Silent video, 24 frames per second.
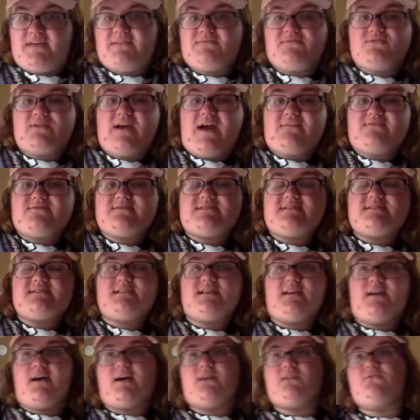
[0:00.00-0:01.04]
if you haven't seen
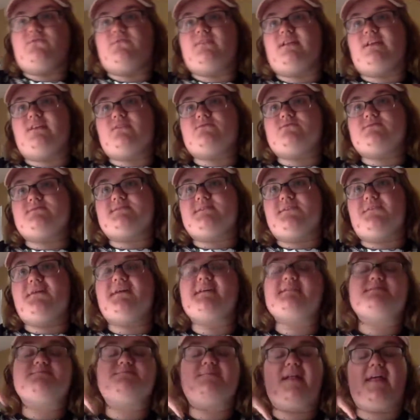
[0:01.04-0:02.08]
the other videos, there
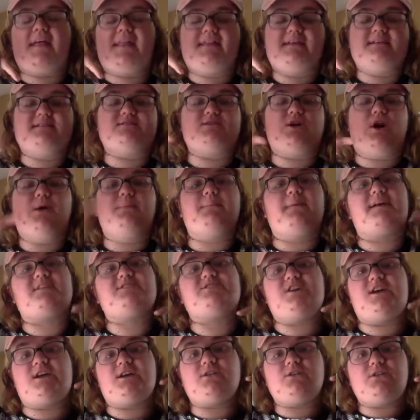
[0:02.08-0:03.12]
is a playlist on my
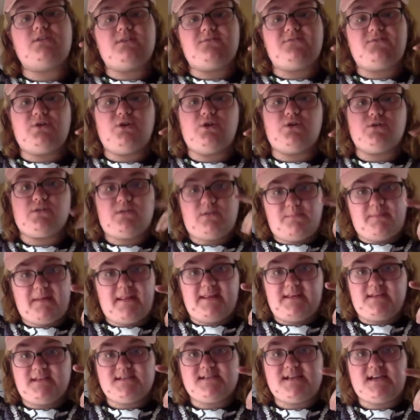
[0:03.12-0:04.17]
channel. If you go to
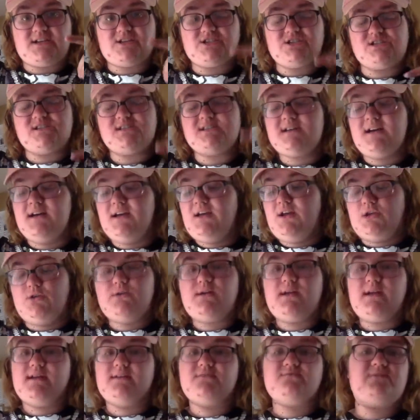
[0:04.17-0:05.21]
playlist section, you
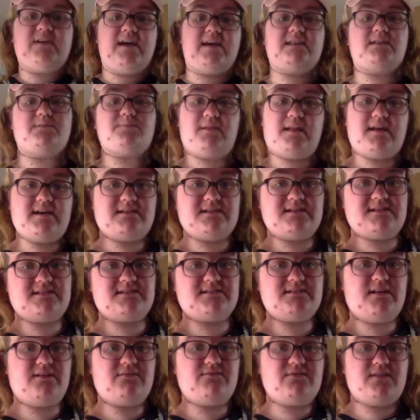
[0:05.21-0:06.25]
can find the
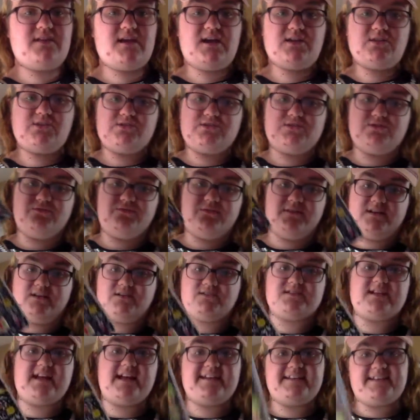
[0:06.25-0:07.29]
playlist of the other two
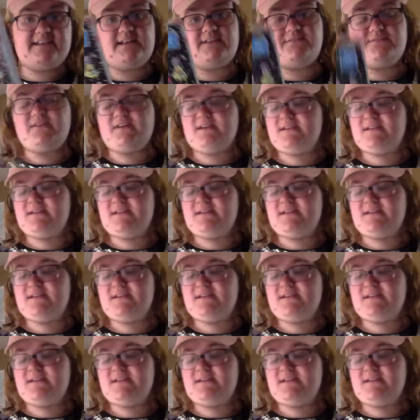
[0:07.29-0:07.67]
videos I did of